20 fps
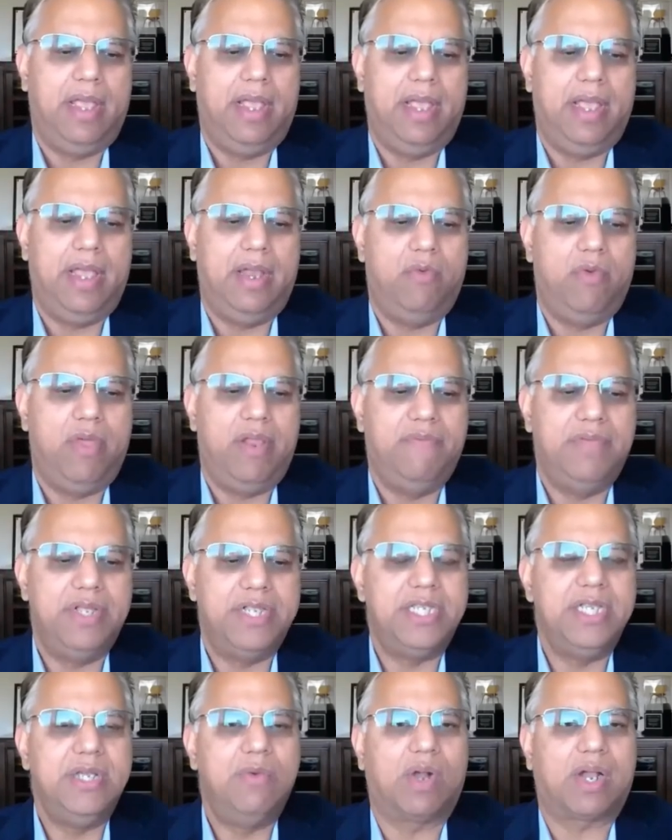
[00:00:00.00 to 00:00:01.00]
and when we
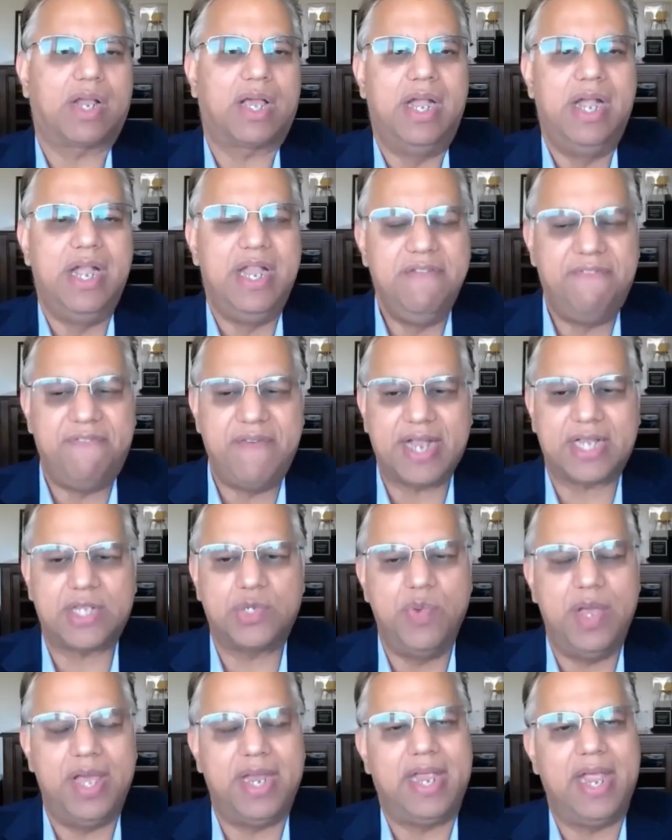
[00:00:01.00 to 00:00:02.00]
see what kind of defects
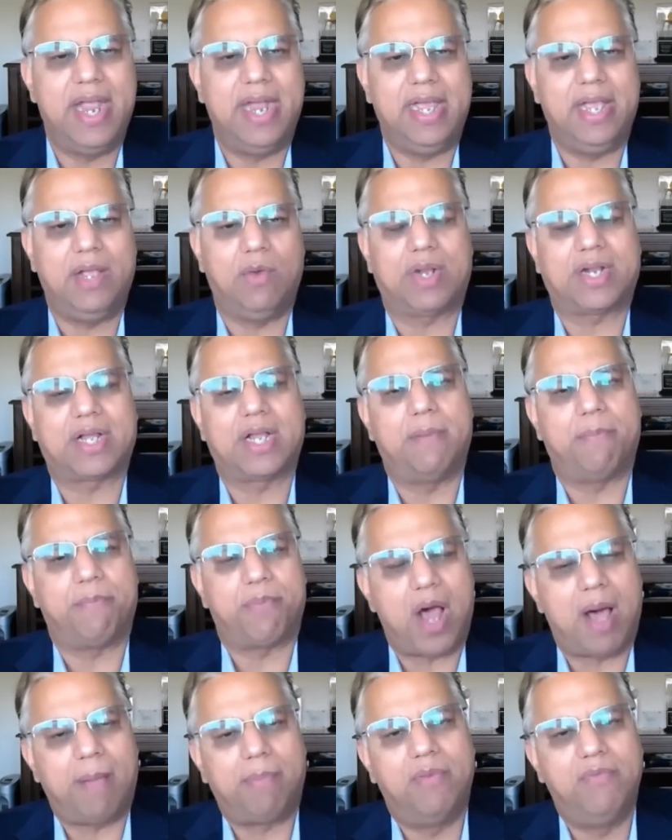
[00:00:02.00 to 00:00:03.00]
we are getting, what kind of
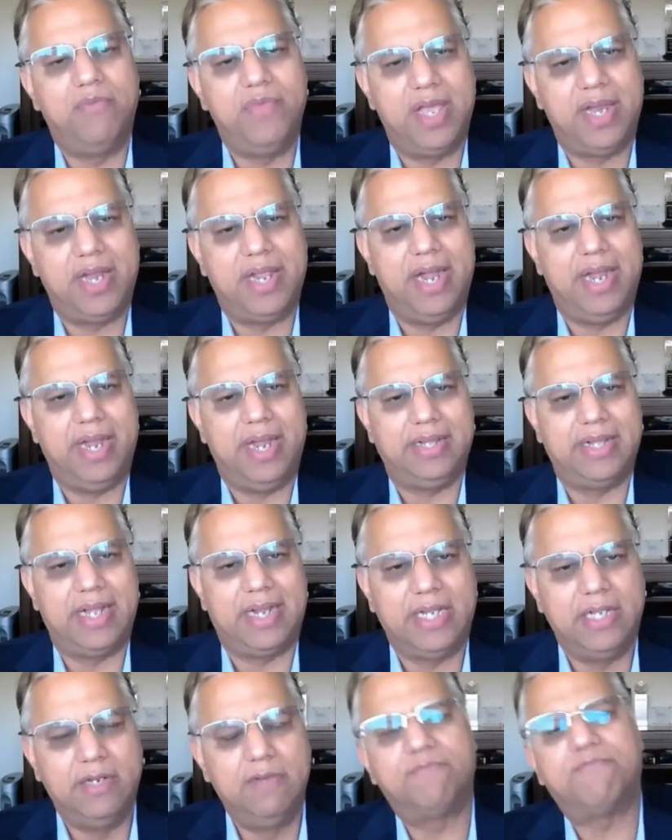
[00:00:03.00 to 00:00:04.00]
problem we are getting,
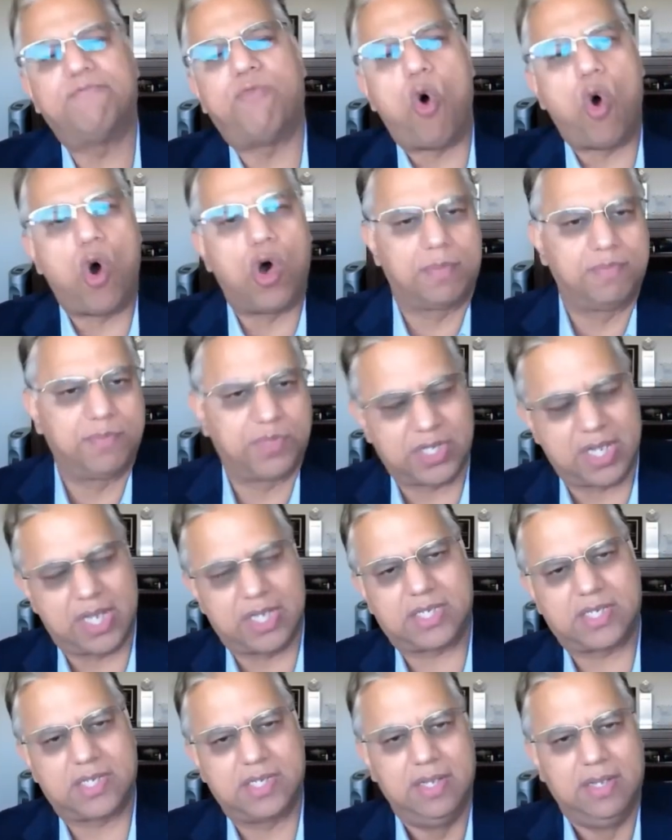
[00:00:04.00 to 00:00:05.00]
that informs
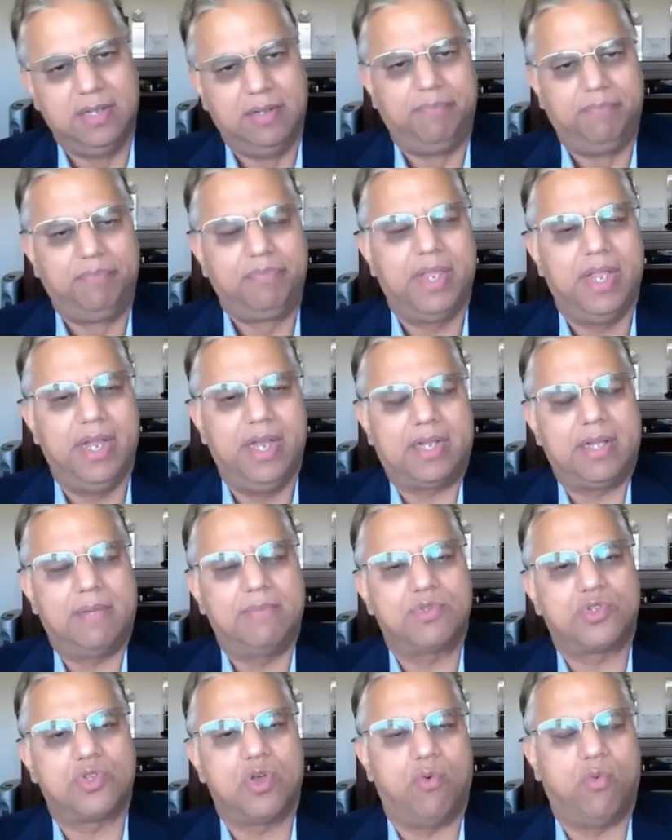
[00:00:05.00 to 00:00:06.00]
us in
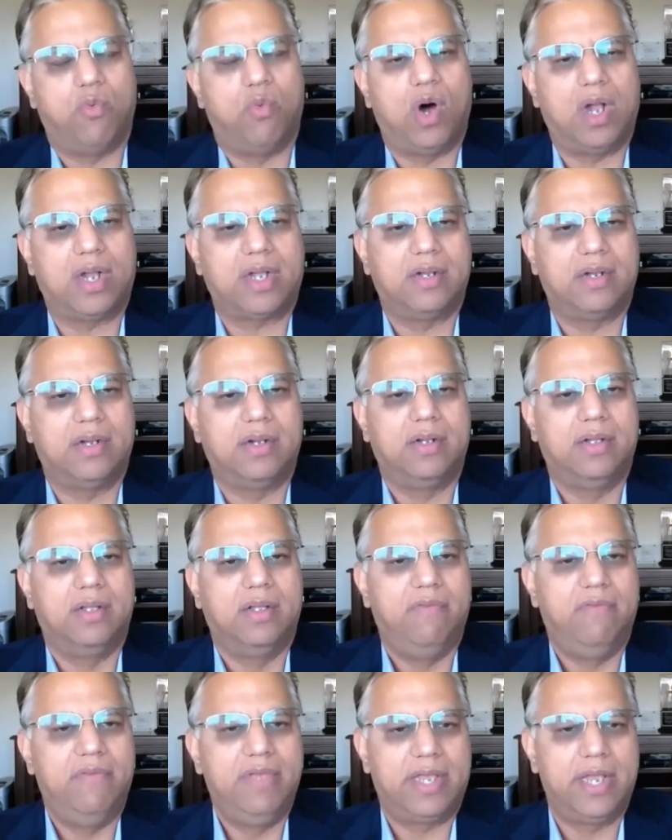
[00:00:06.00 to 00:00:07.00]
terms of what
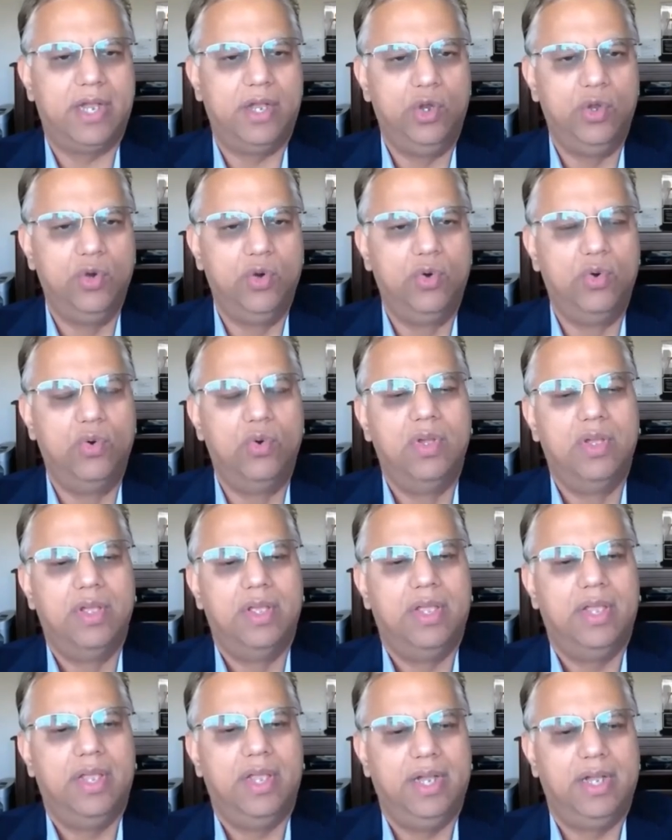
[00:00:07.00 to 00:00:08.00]
we can do
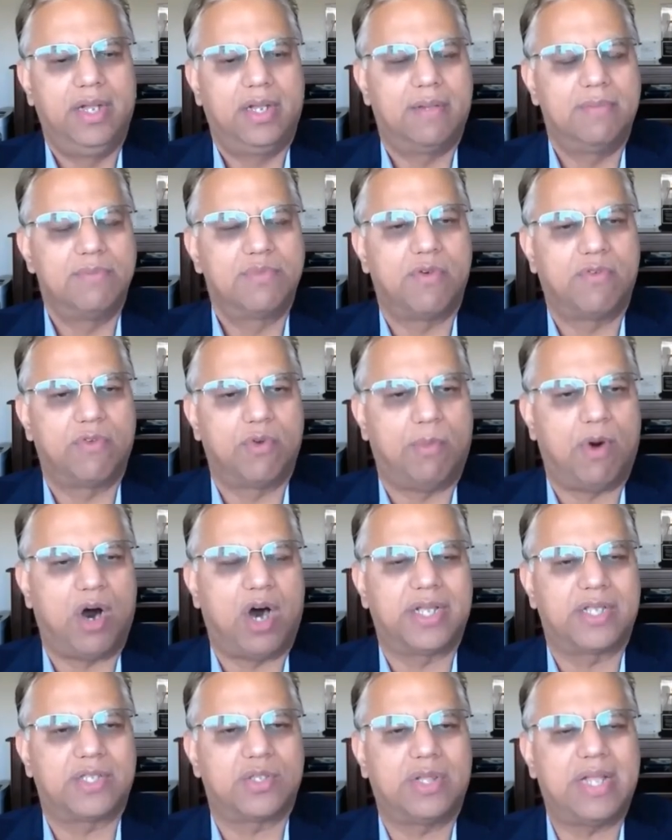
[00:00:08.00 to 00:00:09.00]
in terms of
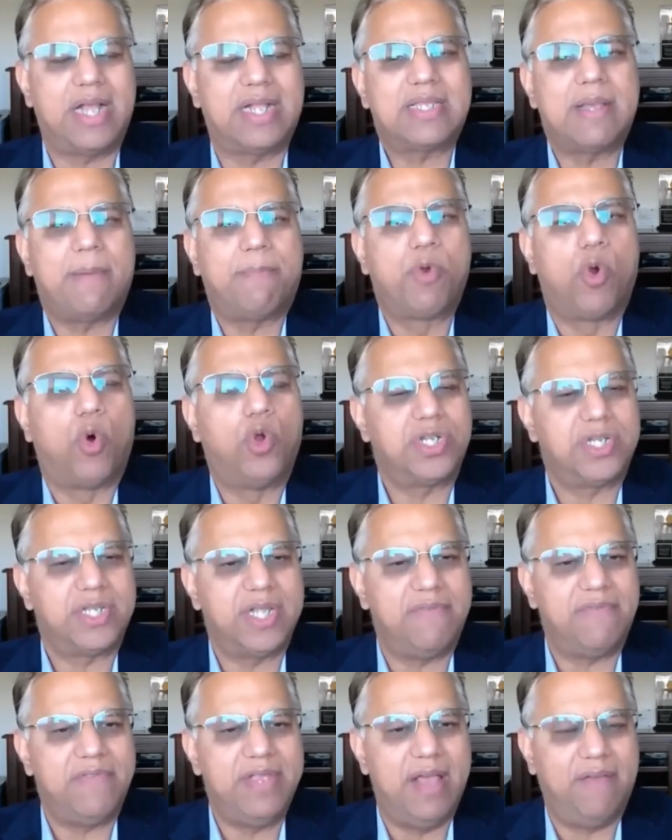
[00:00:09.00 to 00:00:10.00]
robotics. So that's approach
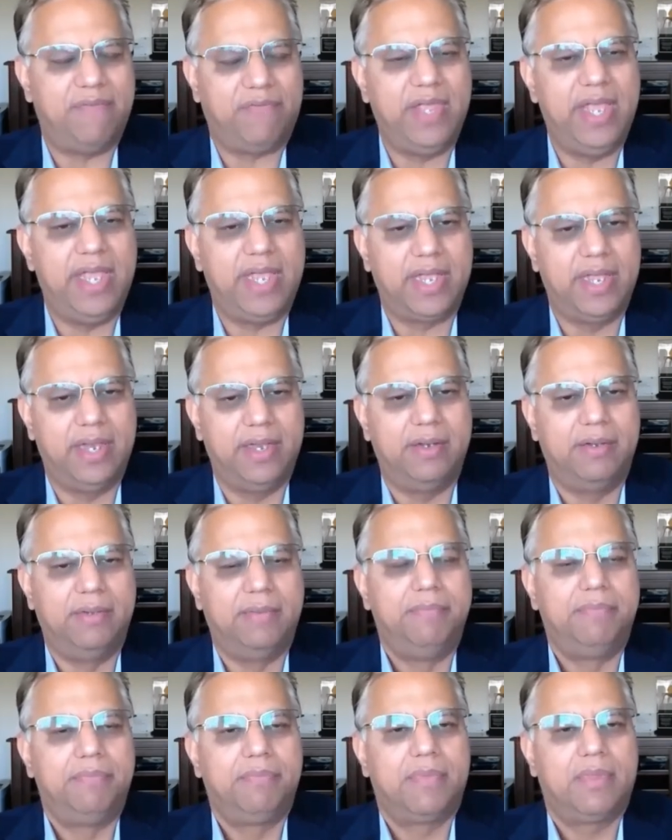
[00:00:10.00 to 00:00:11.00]
that we have taken.
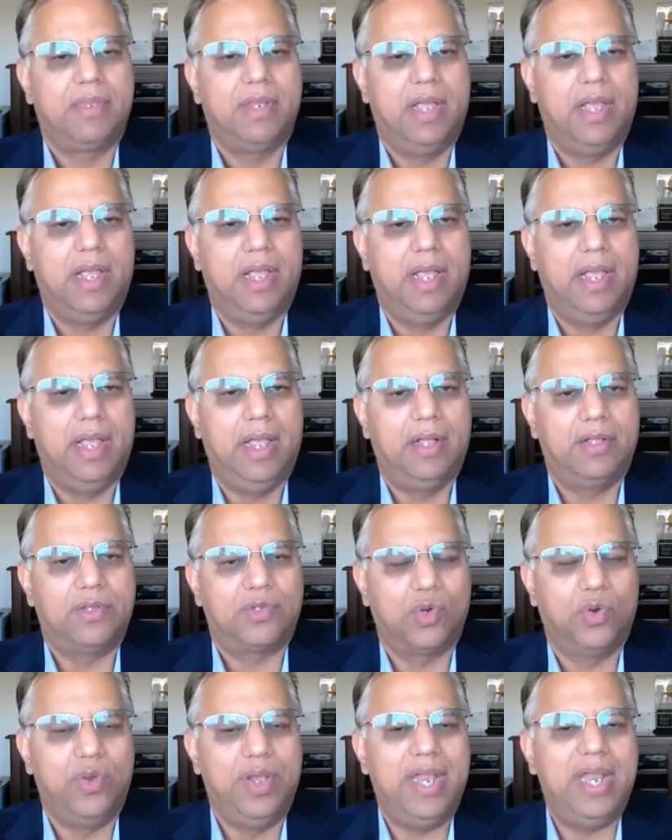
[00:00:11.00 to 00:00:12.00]

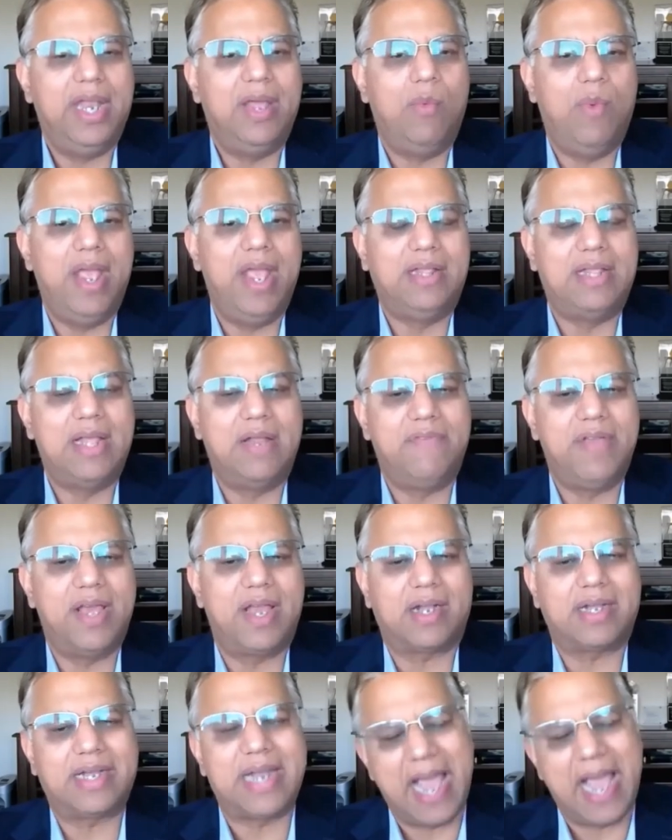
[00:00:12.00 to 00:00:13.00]
So in a way that we
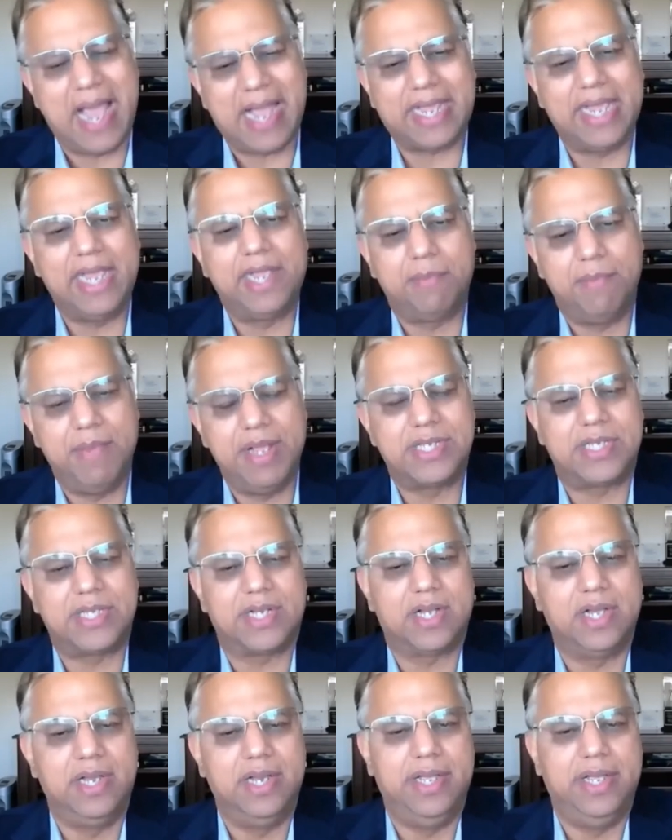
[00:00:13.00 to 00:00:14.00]
are attacking
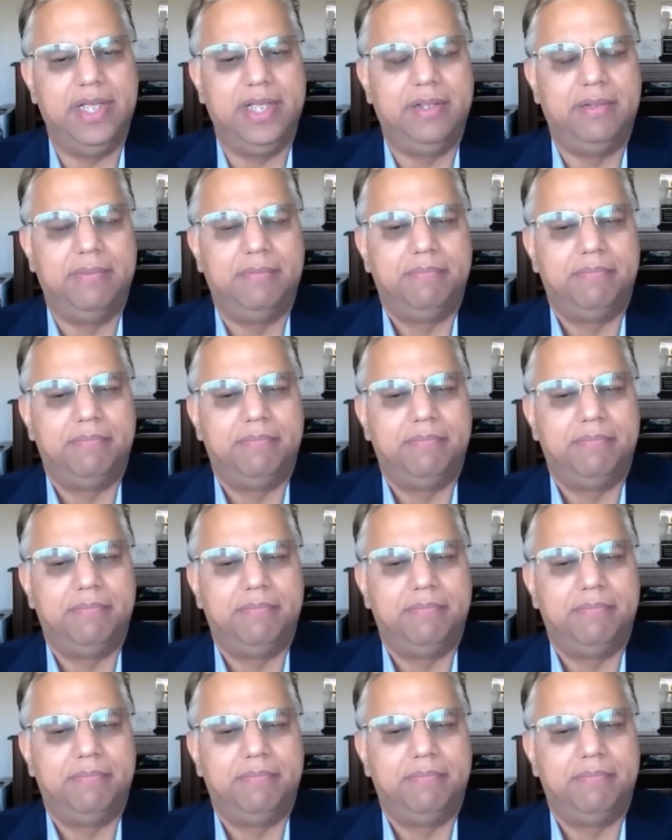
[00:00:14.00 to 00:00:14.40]
basically